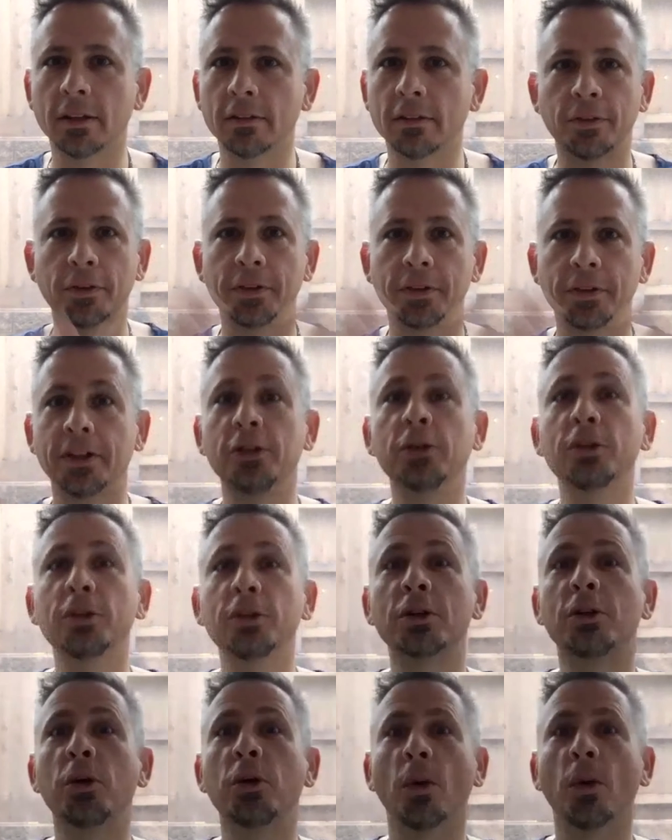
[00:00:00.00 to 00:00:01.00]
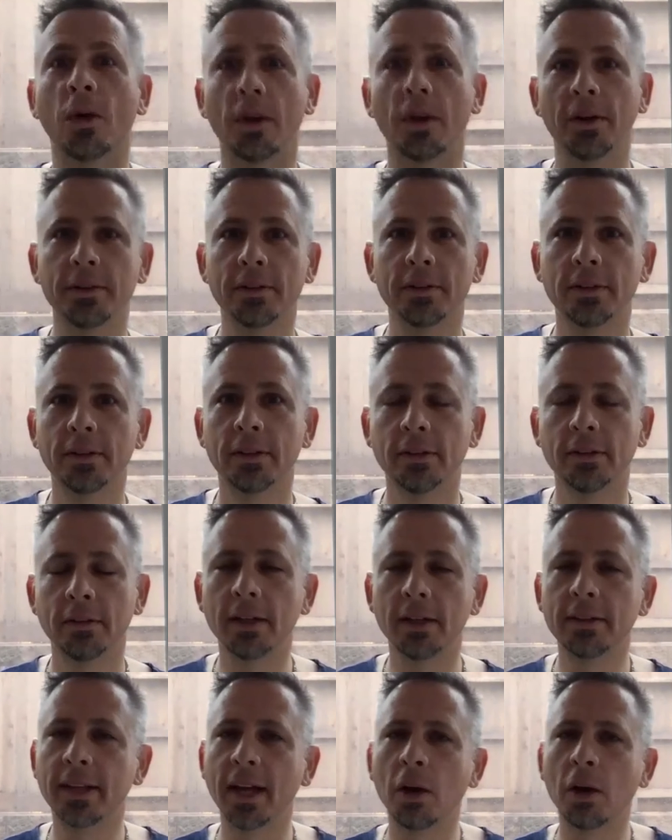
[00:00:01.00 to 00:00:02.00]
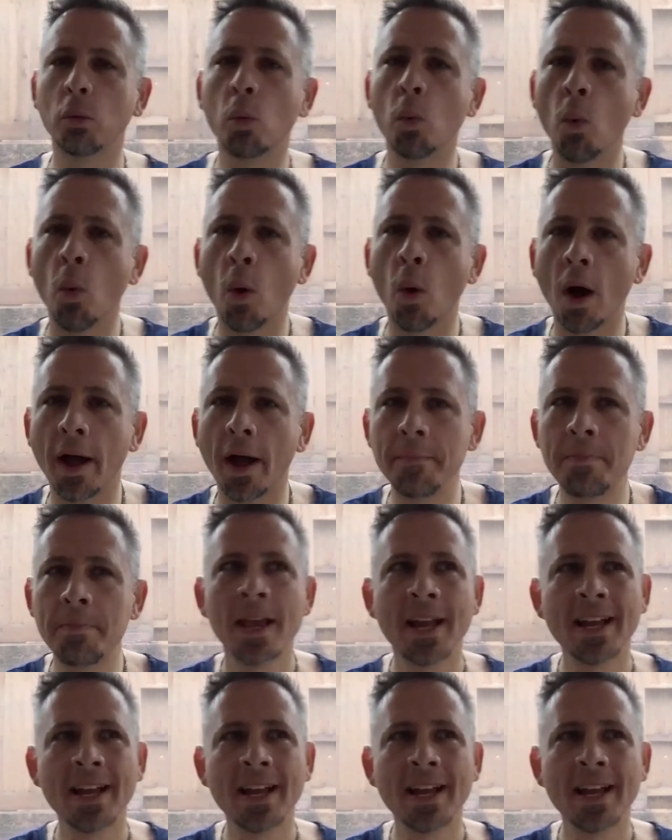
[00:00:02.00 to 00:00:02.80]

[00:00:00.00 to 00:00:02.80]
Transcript: the unicorn, like that one,